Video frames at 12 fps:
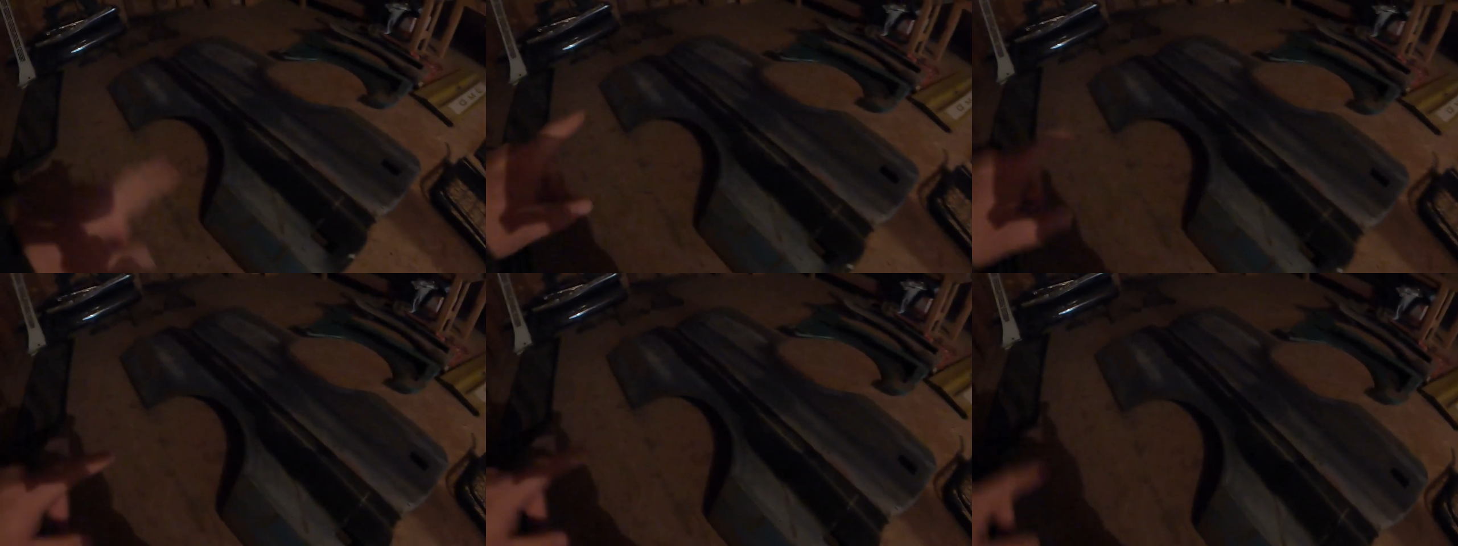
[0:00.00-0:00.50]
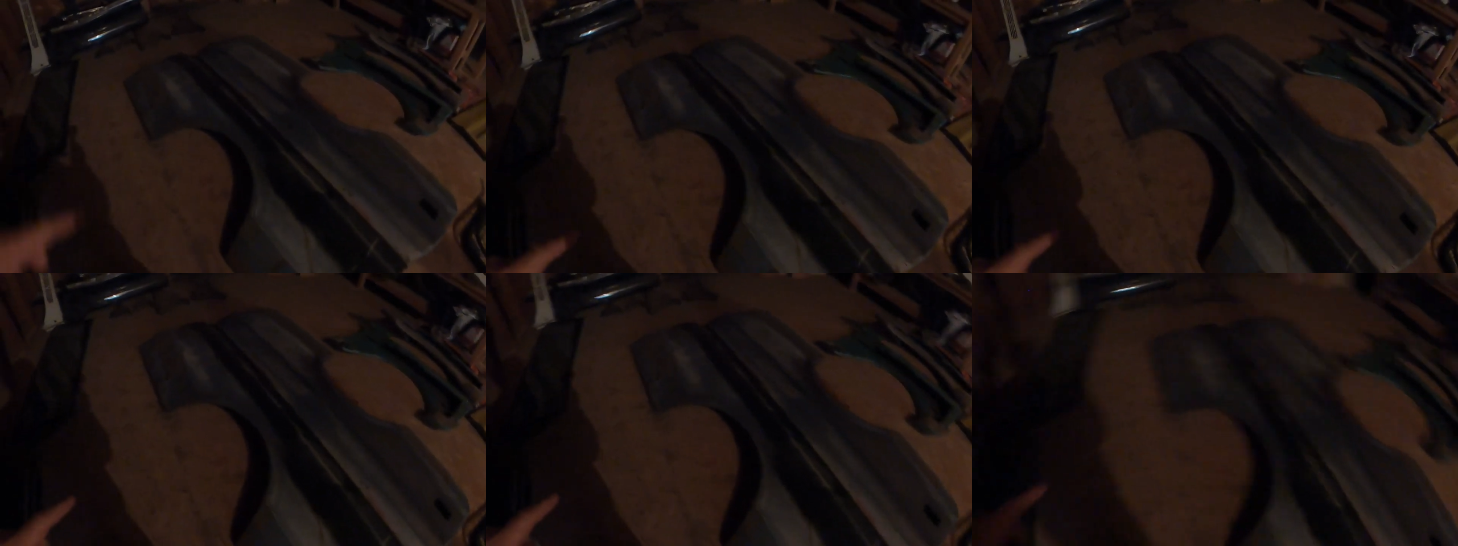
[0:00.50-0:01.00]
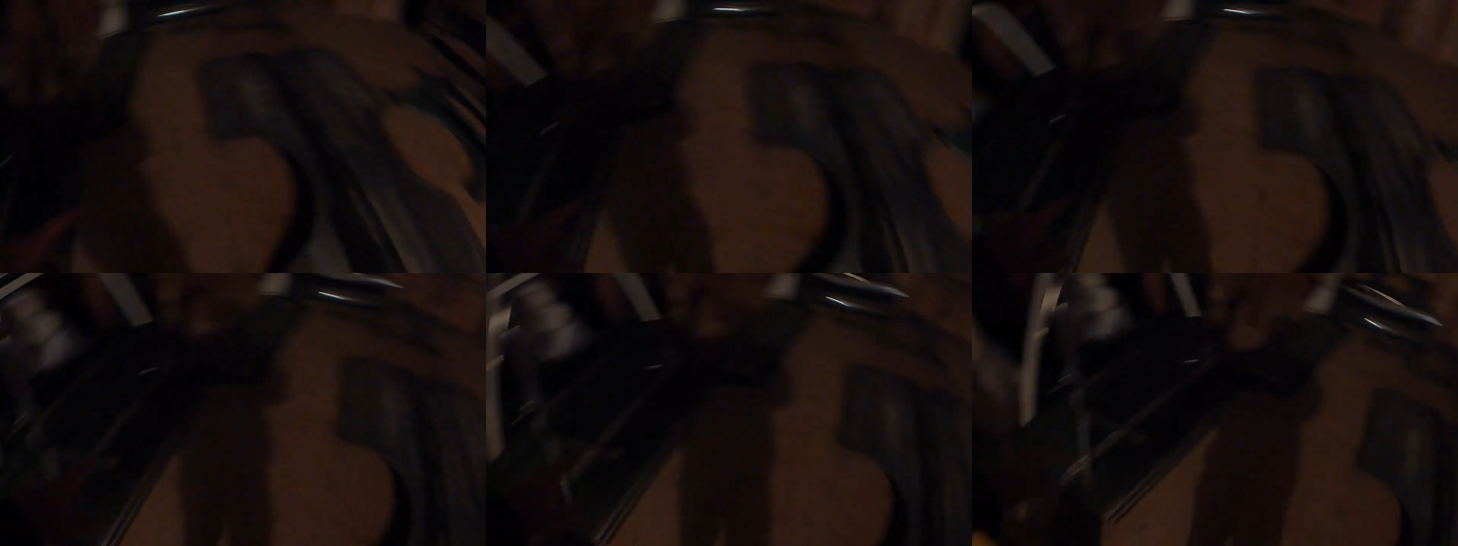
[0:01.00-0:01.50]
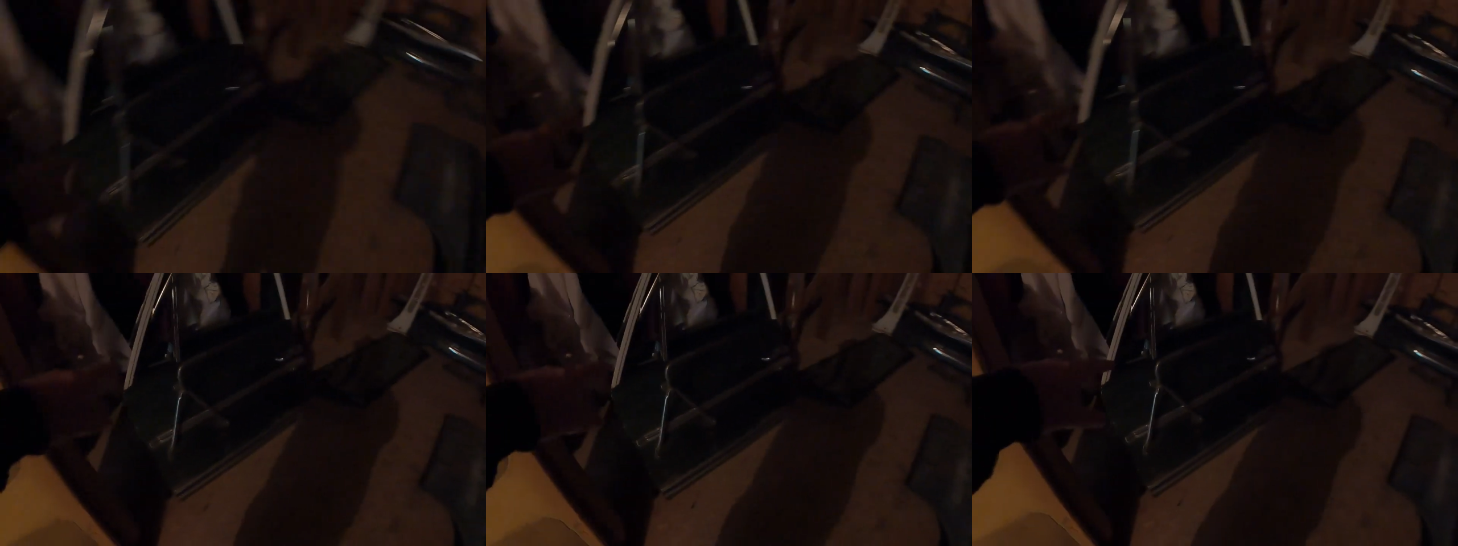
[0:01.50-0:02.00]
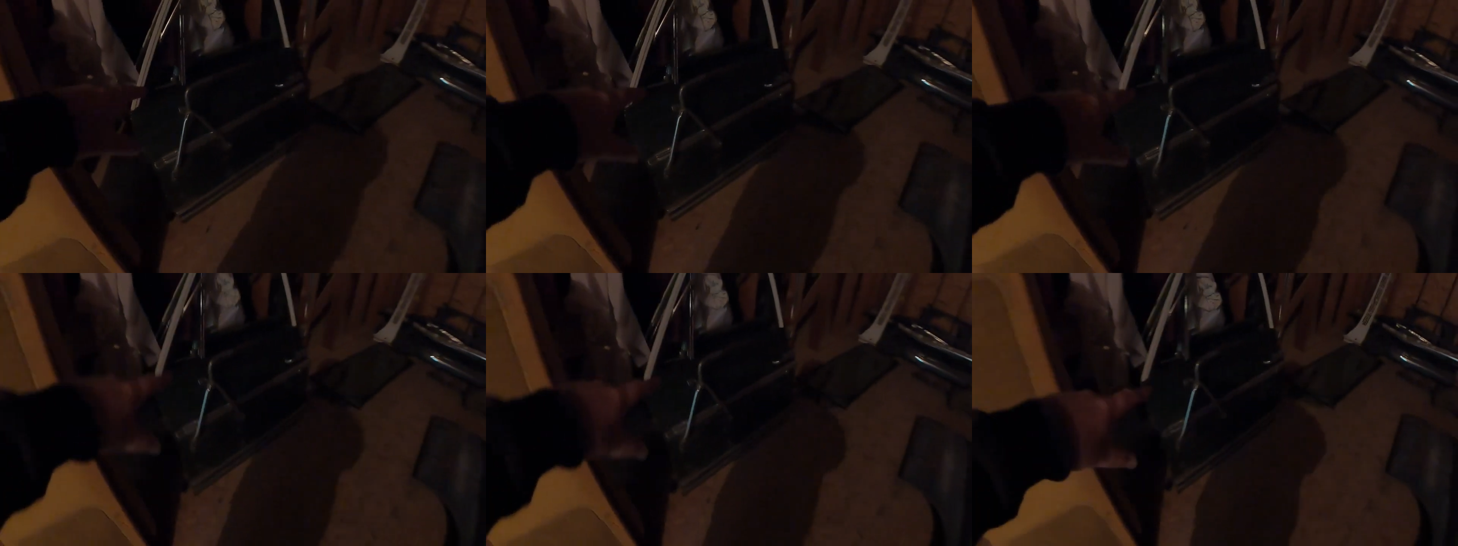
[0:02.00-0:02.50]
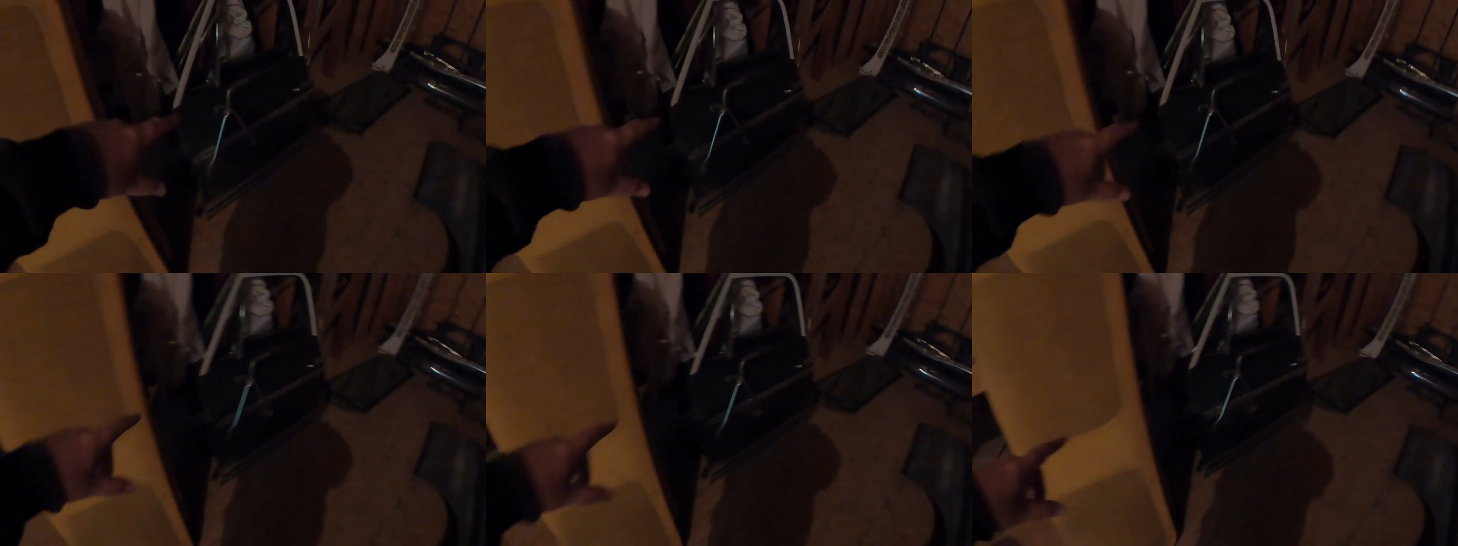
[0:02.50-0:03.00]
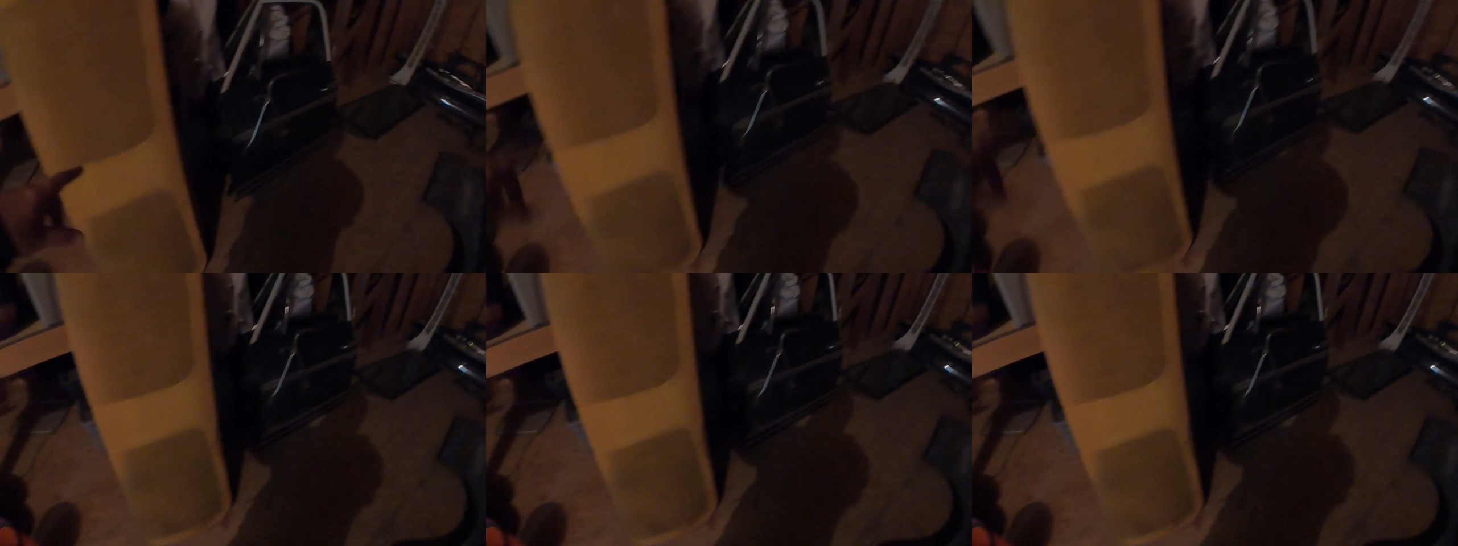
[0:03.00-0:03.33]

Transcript: No face is visible, so there are no lips to read.